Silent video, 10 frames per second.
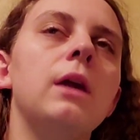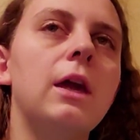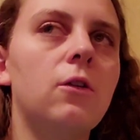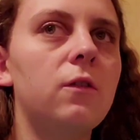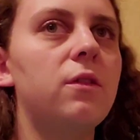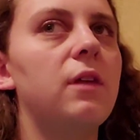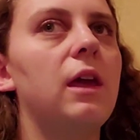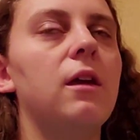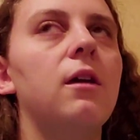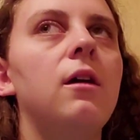the
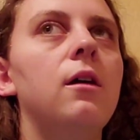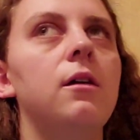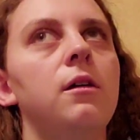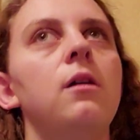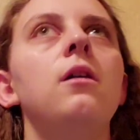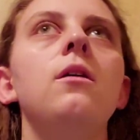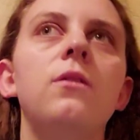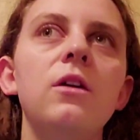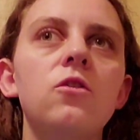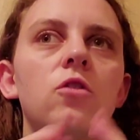thing.
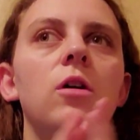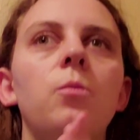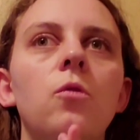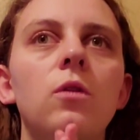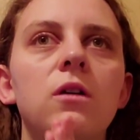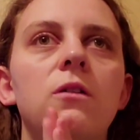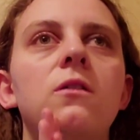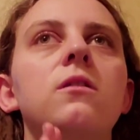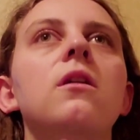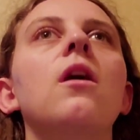This trip
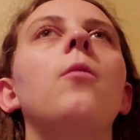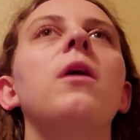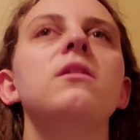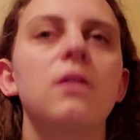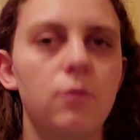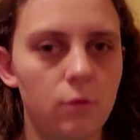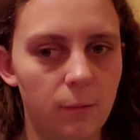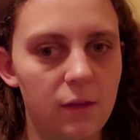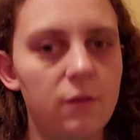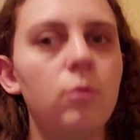was amazing for
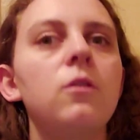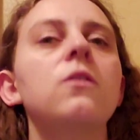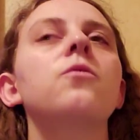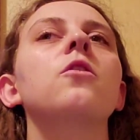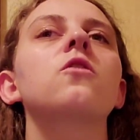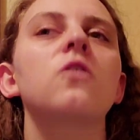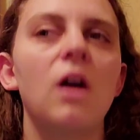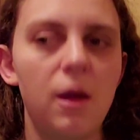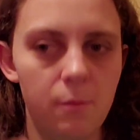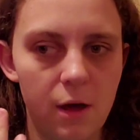me. This was the first
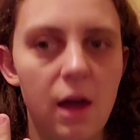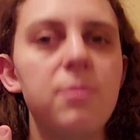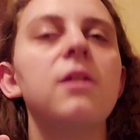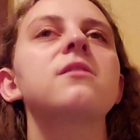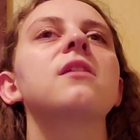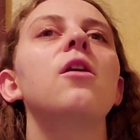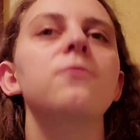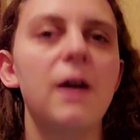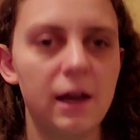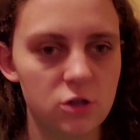time I
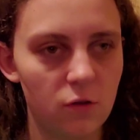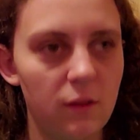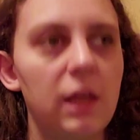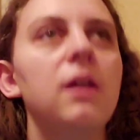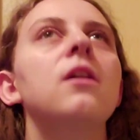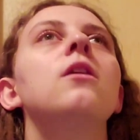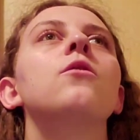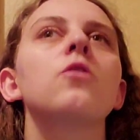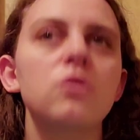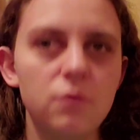myself actually,
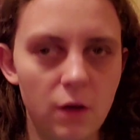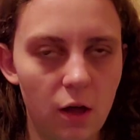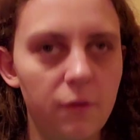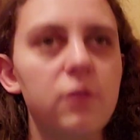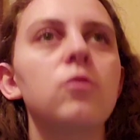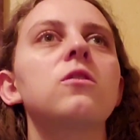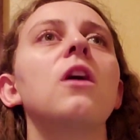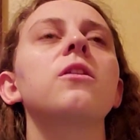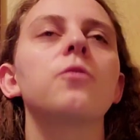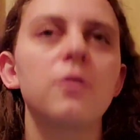first of all, this was
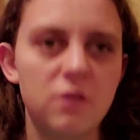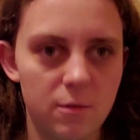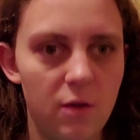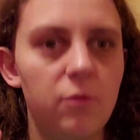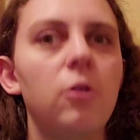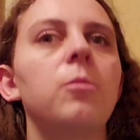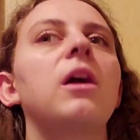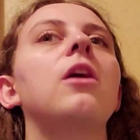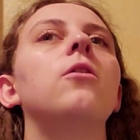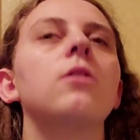not the first time I flew on
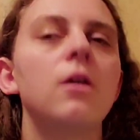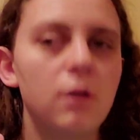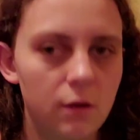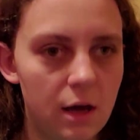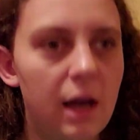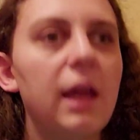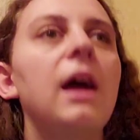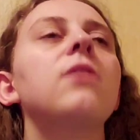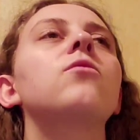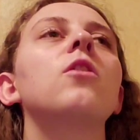my own. I
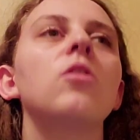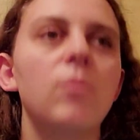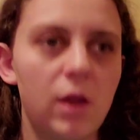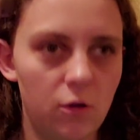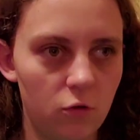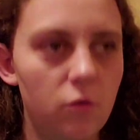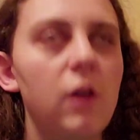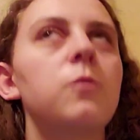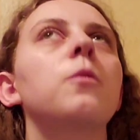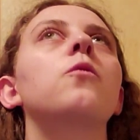had flown on my own
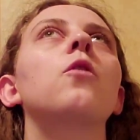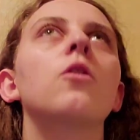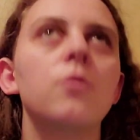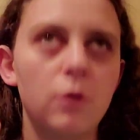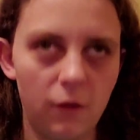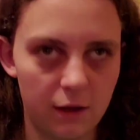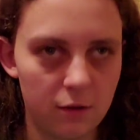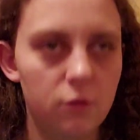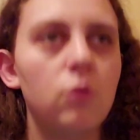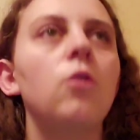twice before for
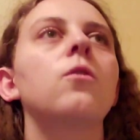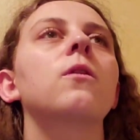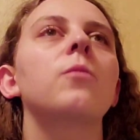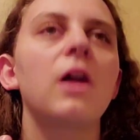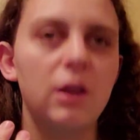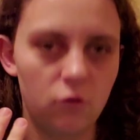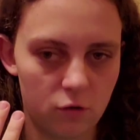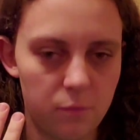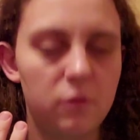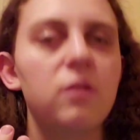like School for the Blind
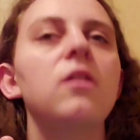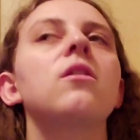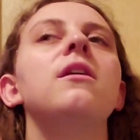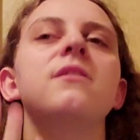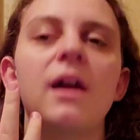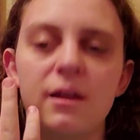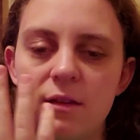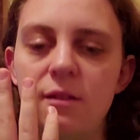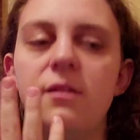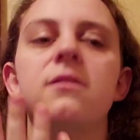trips in
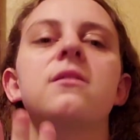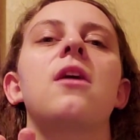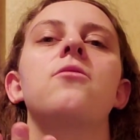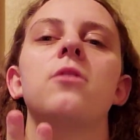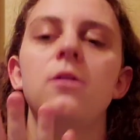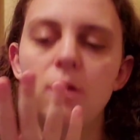Texas and stuff.